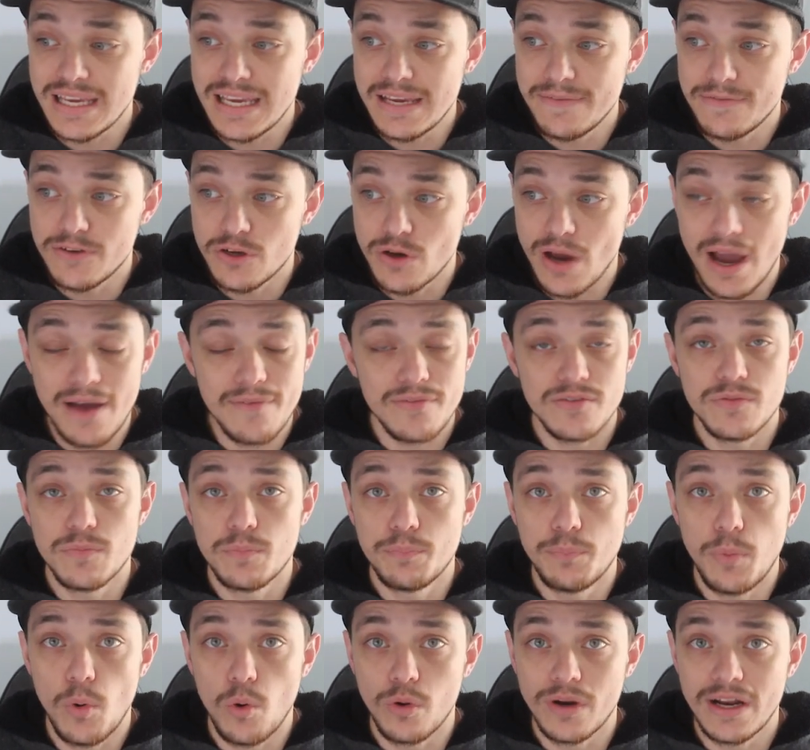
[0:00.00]
If you
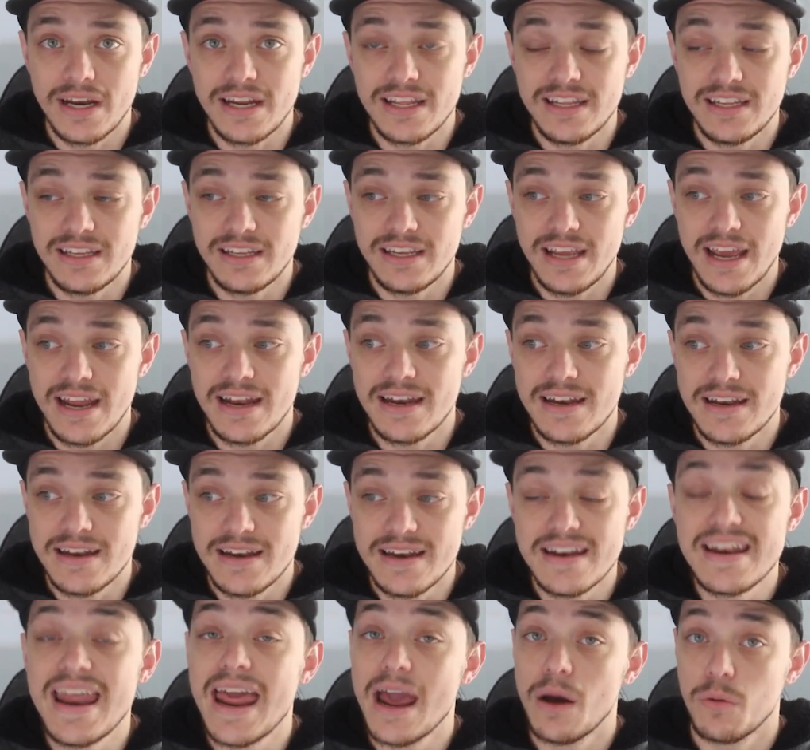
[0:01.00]
haven't bought any yet,
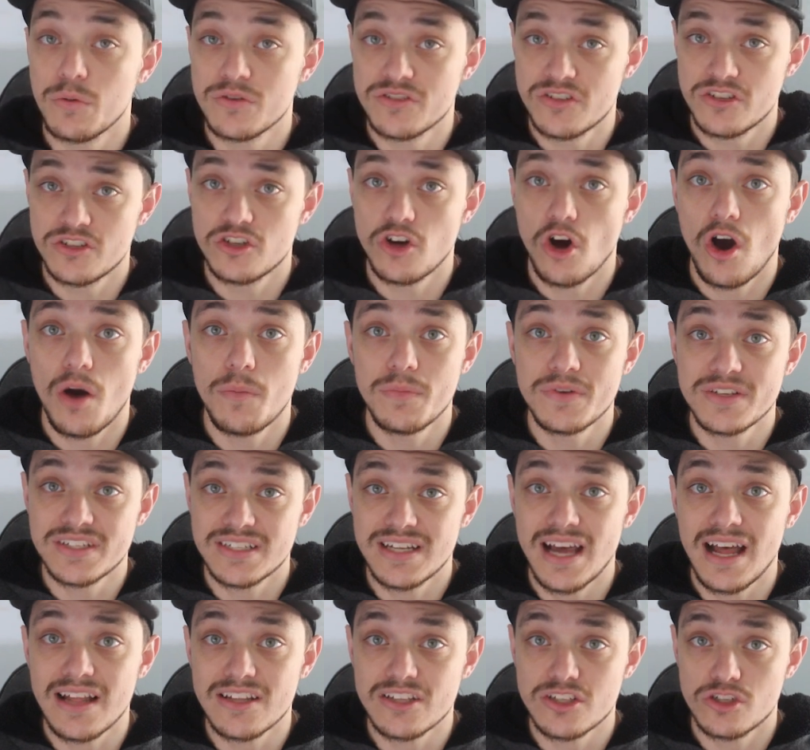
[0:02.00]
now is the time to
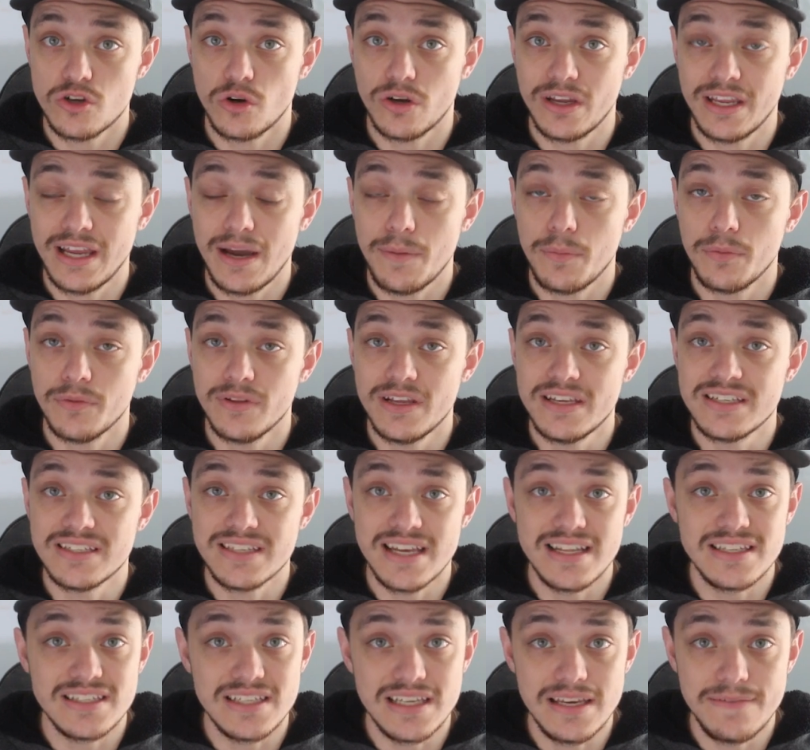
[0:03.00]
start stocking up on these
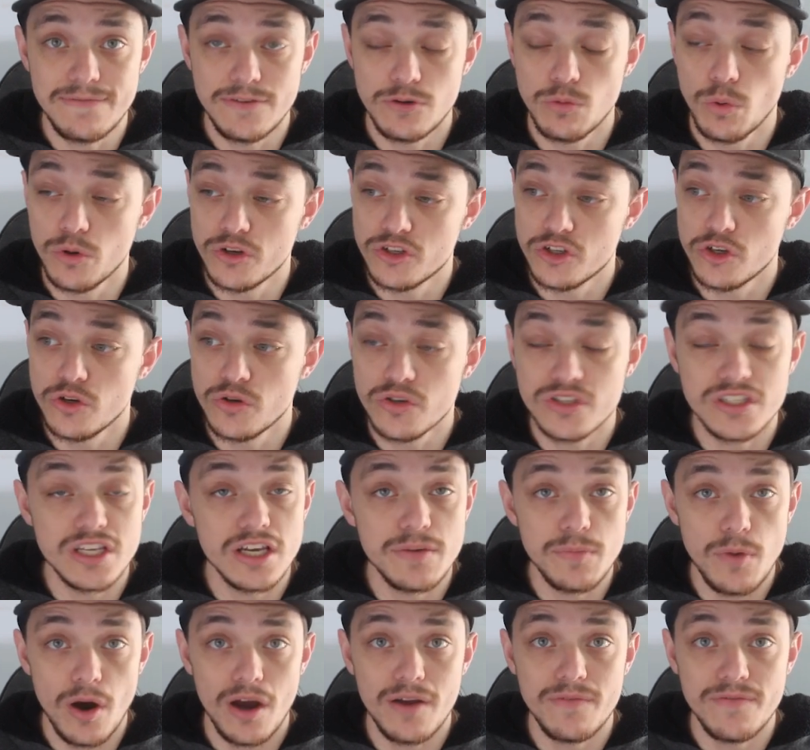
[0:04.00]
sets if you want to.
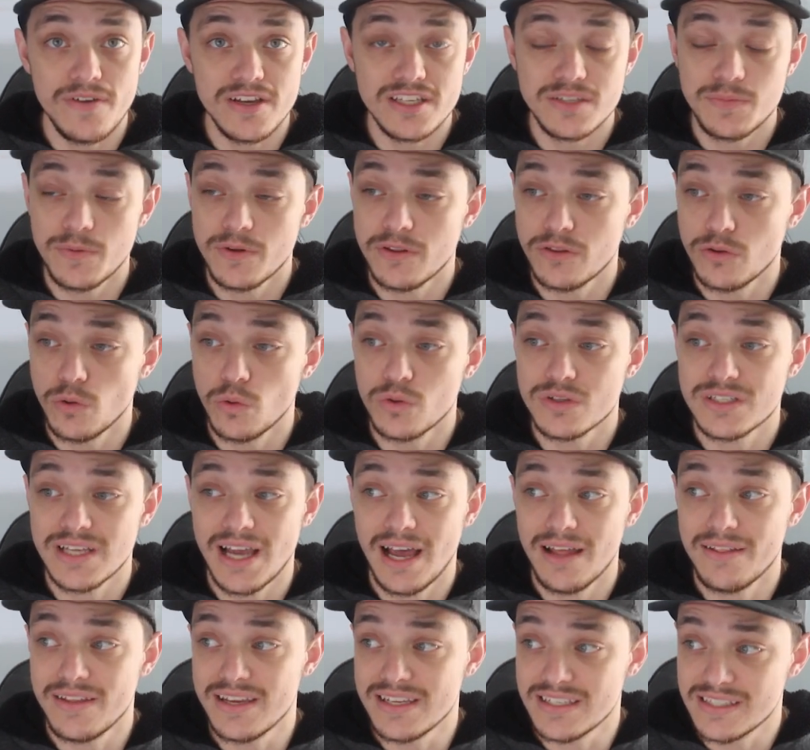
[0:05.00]
So my investment thoughts
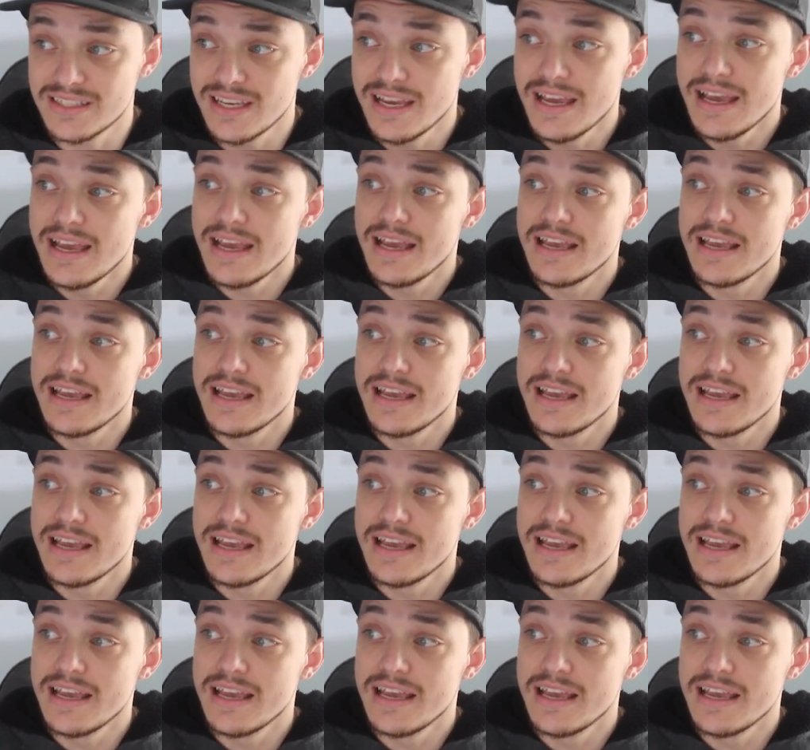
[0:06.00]
are this.